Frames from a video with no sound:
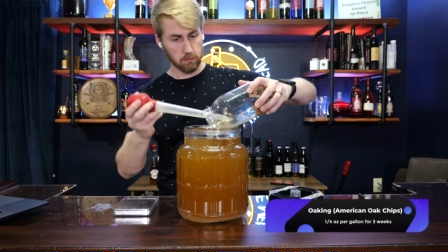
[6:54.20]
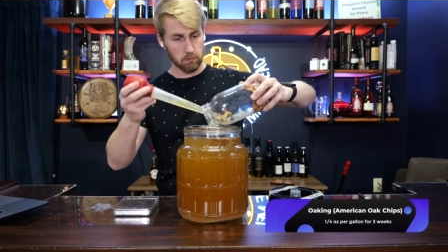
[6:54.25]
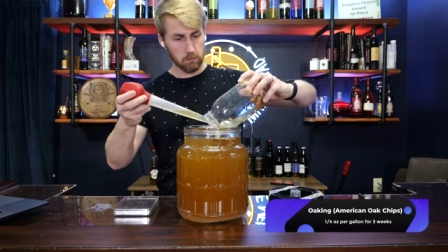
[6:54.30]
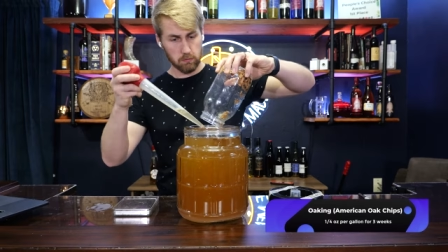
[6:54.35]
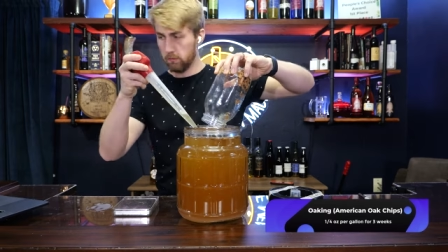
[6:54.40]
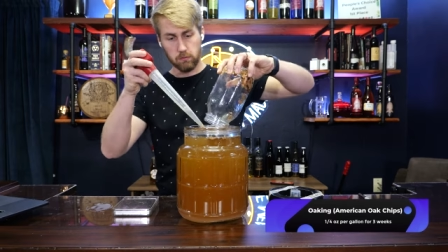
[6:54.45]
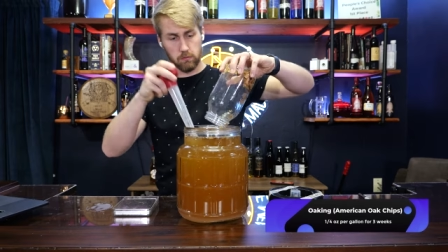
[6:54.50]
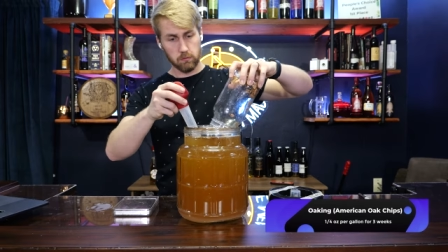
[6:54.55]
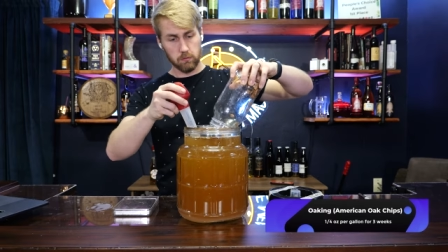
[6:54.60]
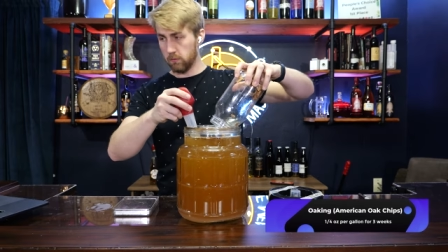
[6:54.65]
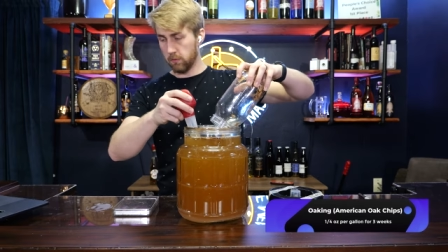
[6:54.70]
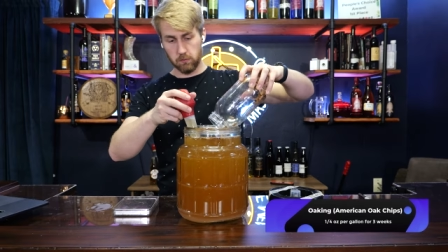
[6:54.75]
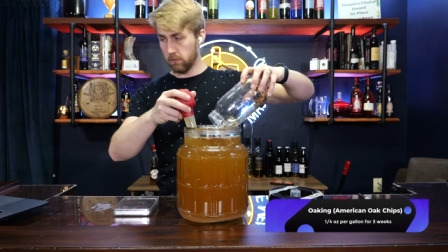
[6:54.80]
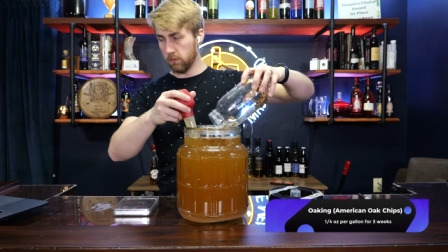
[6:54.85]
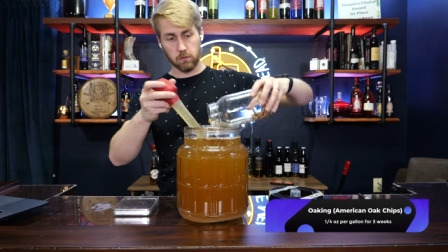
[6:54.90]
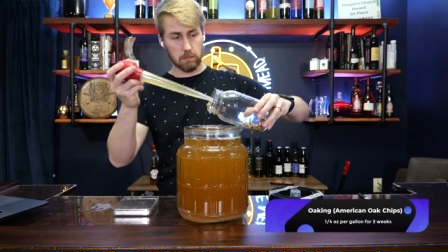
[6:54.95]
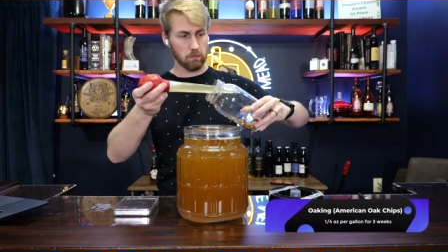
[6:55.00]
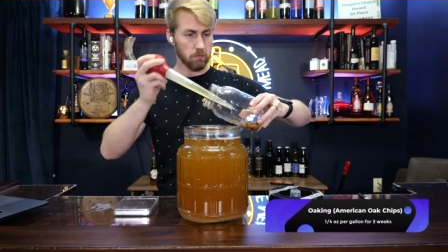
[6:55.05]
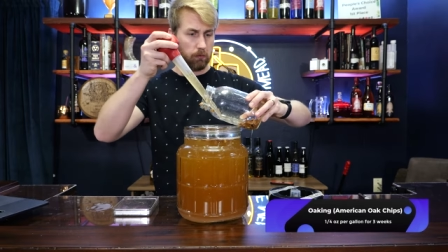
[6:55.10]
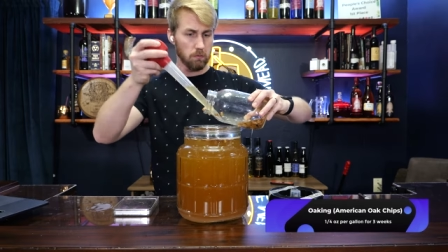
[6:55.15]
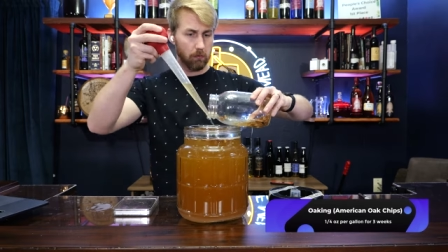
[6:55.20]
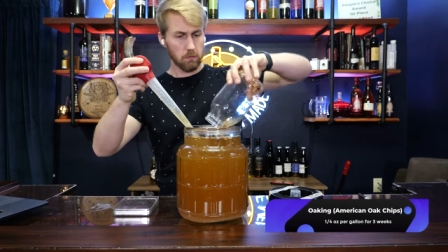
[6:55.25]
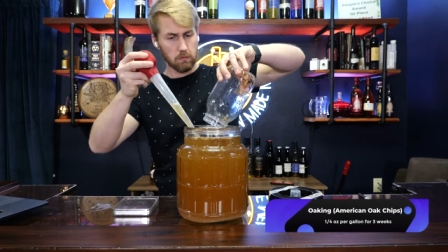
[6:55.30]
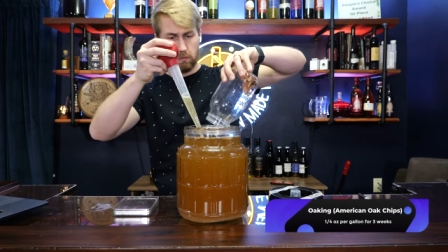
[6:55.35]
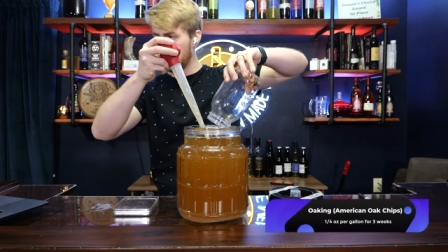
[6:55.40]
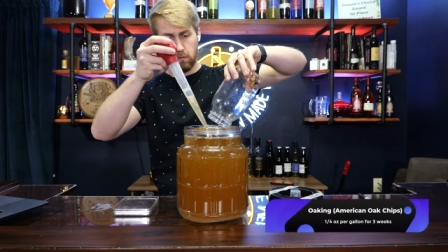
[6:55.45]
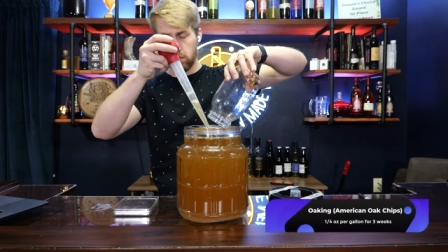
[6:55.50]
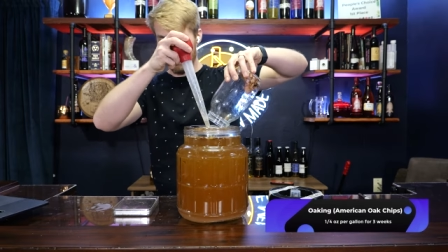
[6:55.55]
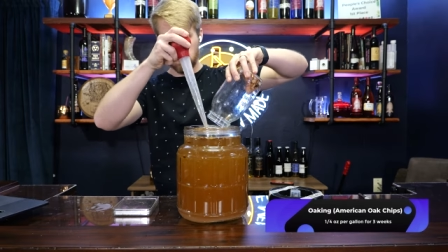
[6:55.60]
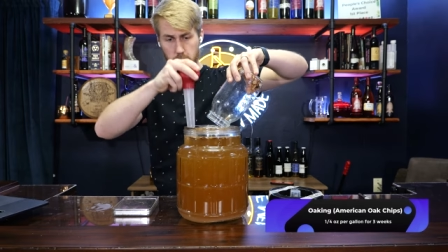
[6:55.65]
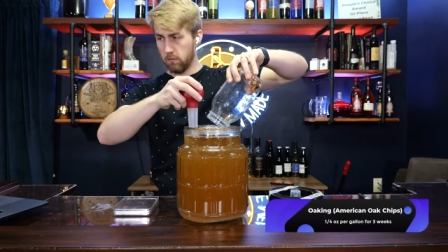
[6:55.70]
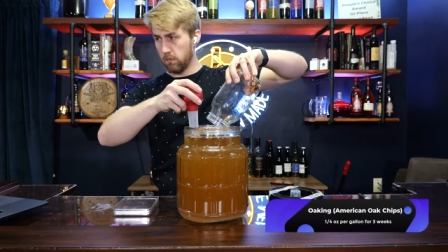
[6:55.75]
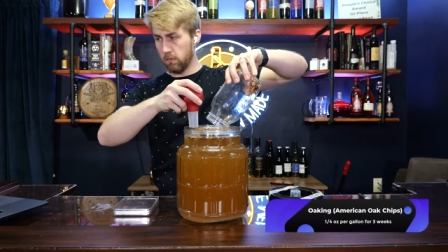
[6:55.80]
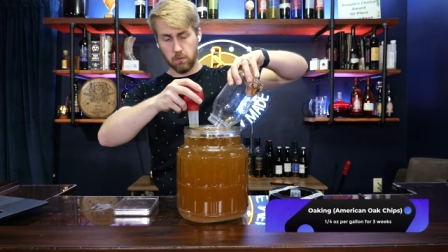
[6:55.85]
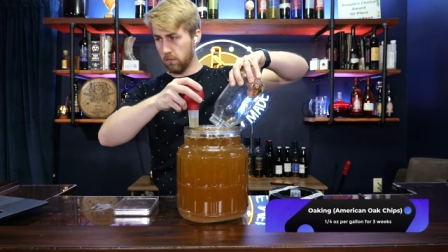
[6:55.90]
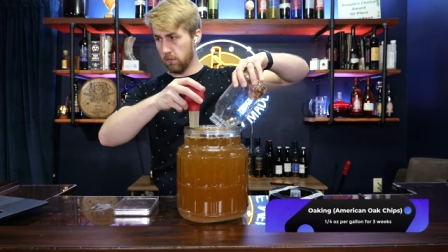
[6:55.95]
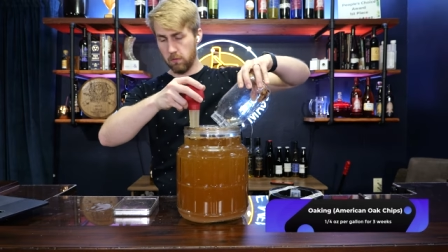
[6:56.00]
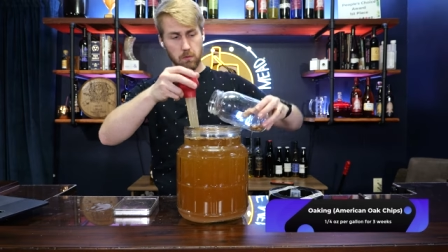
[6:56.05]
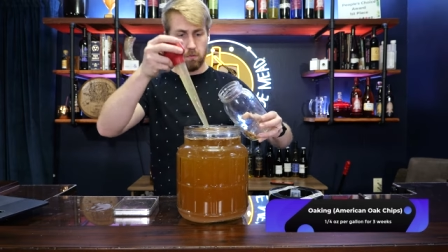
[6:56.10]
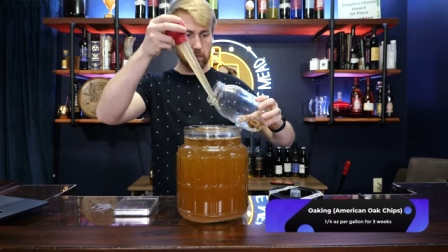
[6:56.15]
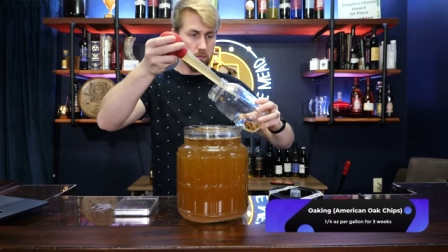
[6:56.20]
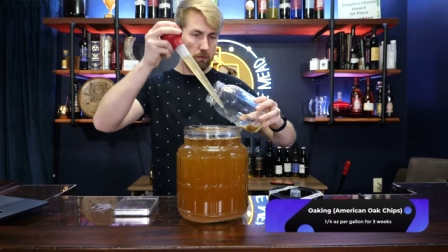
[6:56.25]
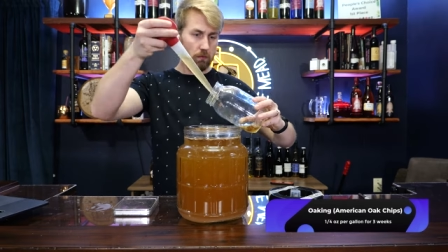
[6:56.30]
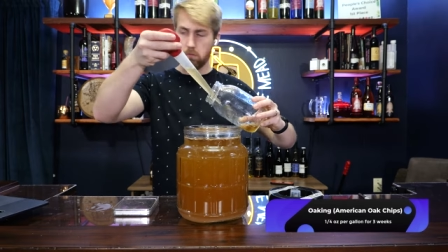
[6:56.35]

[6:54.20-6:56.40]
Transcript: for those oak chips to really give a woody